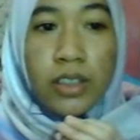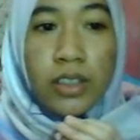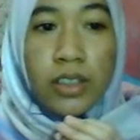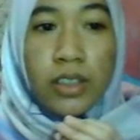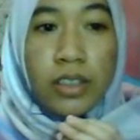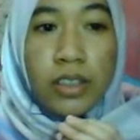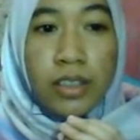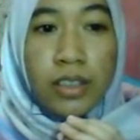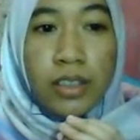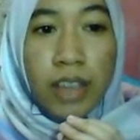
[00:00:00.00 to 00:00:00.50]

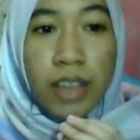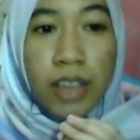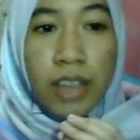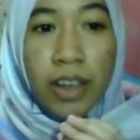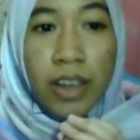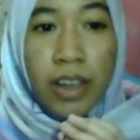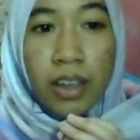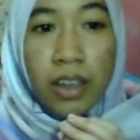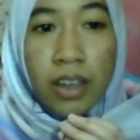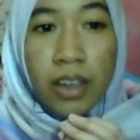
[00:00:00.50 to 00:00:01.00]

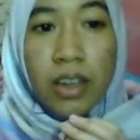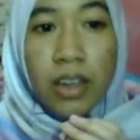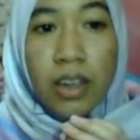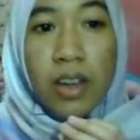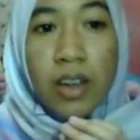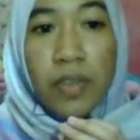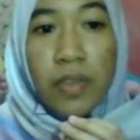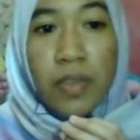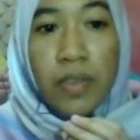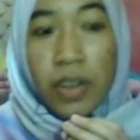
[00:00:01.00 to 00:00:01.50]
Second,
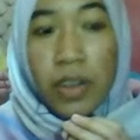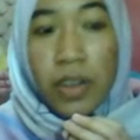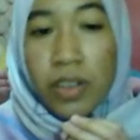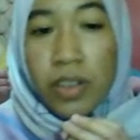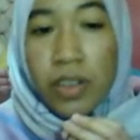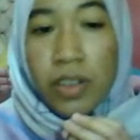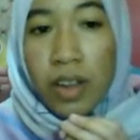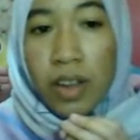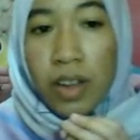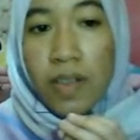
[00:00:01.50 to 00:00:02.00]

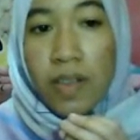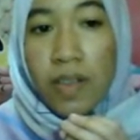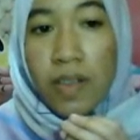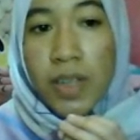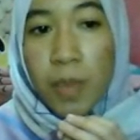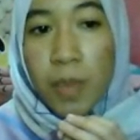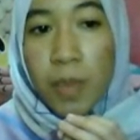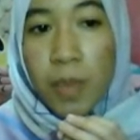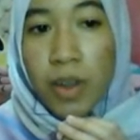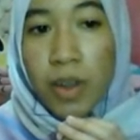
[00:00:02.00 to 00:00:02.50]
voluntary
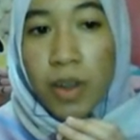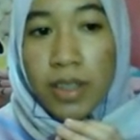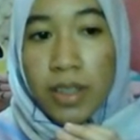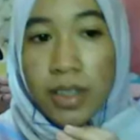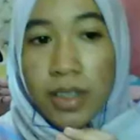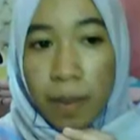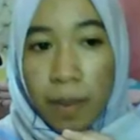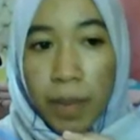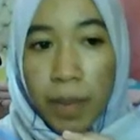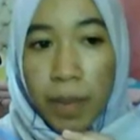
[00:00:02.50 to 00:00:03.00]
response
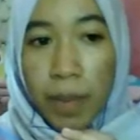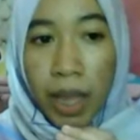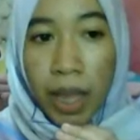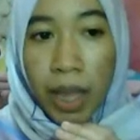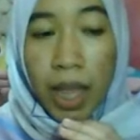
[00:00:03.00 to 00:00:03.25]
sampling.